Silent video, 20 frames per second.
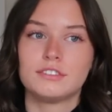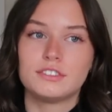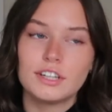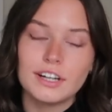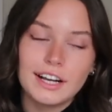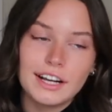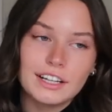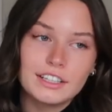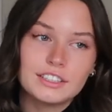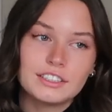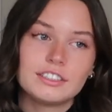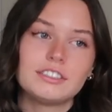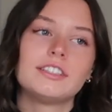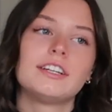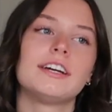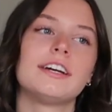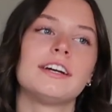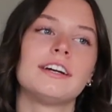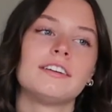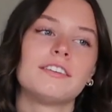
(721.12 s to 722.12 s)
trash
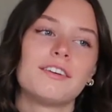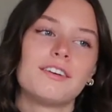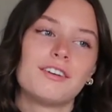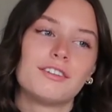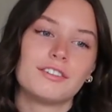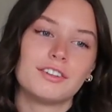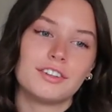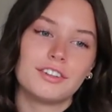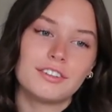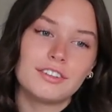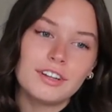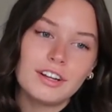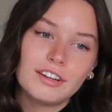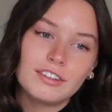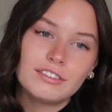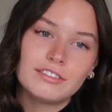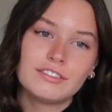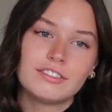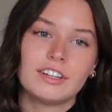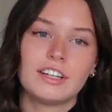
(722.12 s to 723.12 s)
and all your
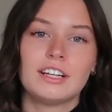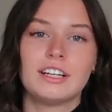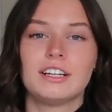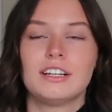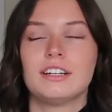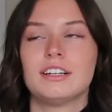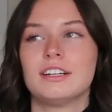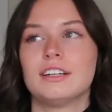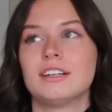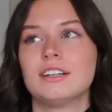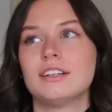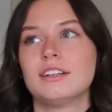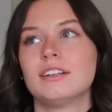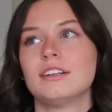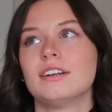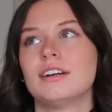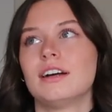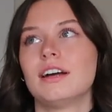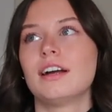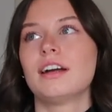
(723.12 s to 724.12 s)
stuff,
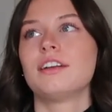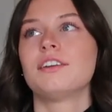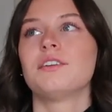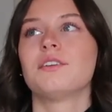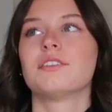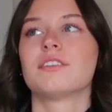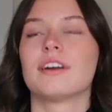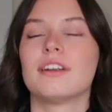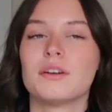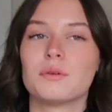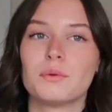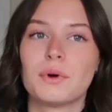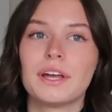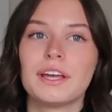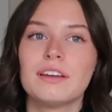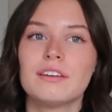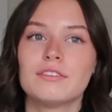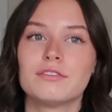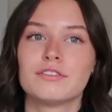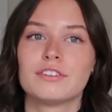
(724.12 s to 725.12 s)
and you kind of
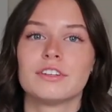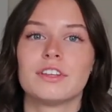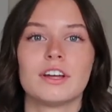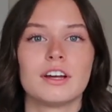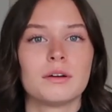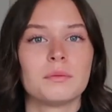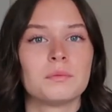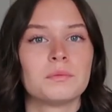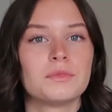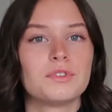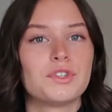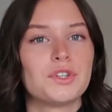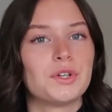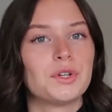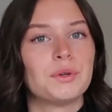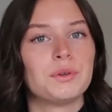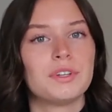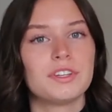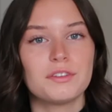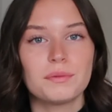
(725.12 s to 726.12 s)
wait for them
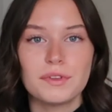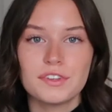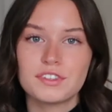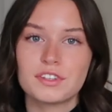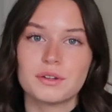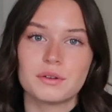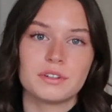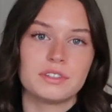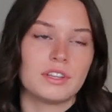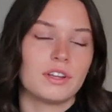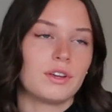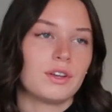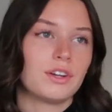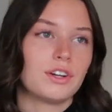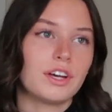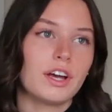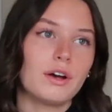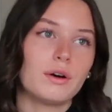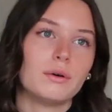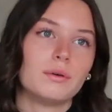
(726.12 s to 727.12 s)
to dismiss you and tell you
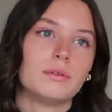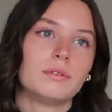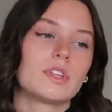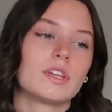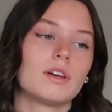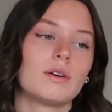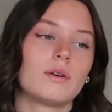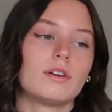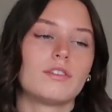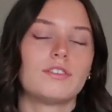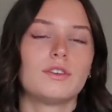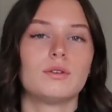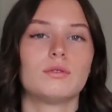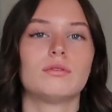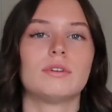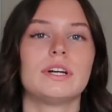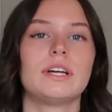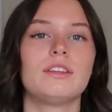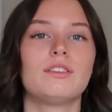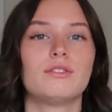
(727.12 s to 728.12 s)
to go. You know, if you
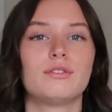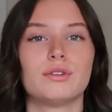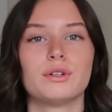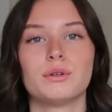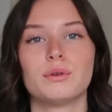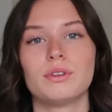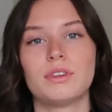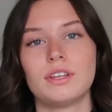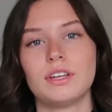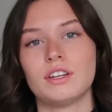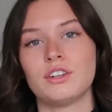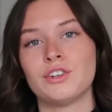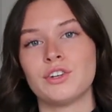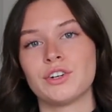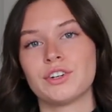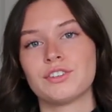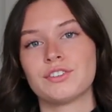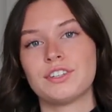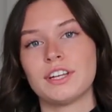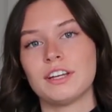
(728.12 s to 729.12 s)
read through the New
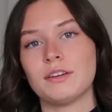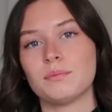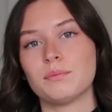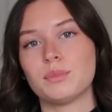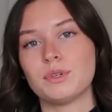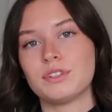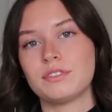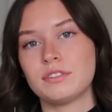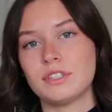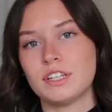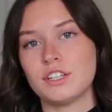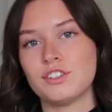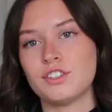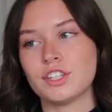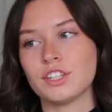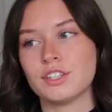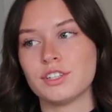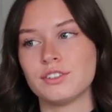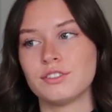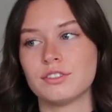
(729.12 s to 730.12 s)
York State
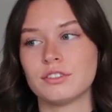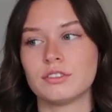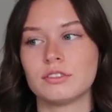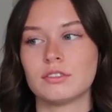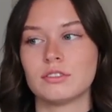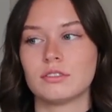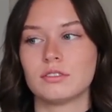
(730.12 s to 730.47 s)
procedures